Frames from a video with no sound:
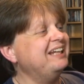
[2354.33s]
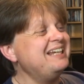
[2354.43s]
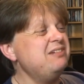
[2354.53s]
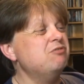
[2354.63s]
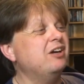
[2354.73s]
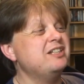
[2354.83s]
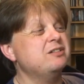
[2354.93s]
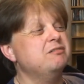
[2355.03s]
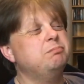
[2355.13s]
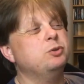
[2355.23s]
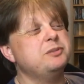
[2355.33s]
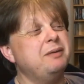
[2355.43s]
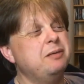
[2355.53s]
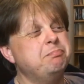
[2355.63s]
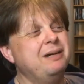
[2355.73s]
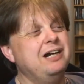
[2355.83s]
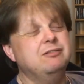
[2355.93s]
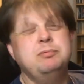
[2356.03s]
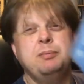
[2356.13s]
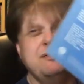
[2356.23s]
Lady Writer and Portobello
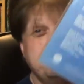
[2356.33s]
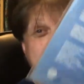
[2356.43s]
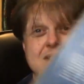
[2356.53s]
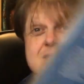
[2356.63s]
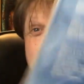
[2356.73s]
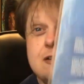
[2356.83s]
Bell are probably the best